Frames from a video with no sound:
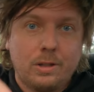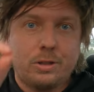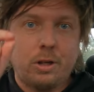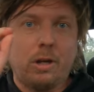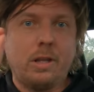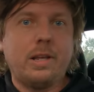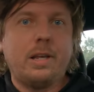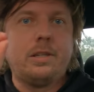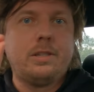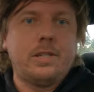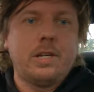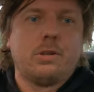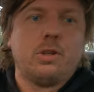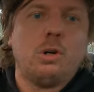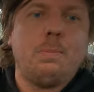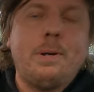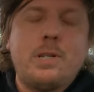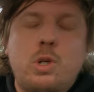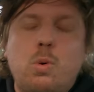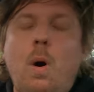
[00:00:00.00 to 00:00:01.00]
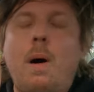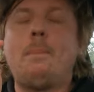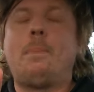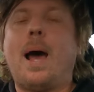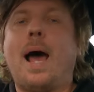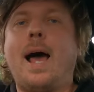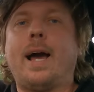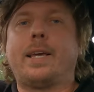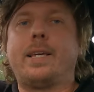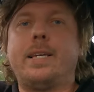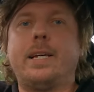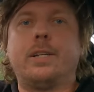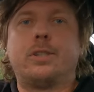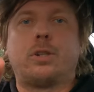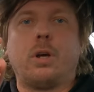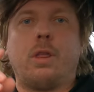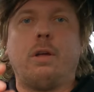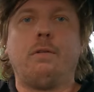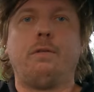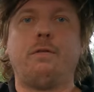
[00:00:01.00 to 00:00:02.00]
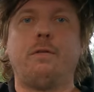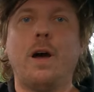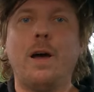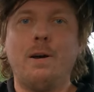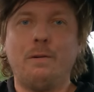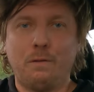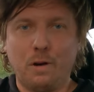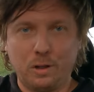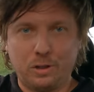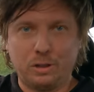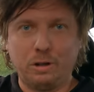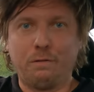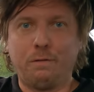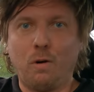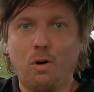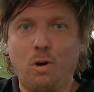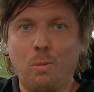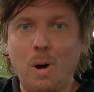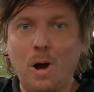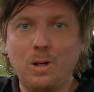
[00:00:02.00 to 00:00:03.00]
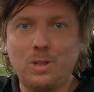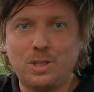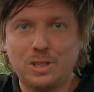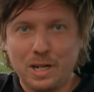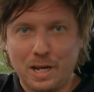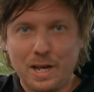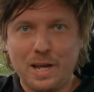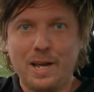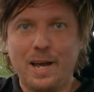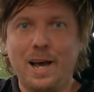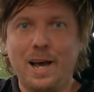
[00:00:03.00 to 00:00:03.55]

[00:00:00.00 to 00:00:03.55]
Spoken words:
So it's a little bit to unpack here. So the first and foremost,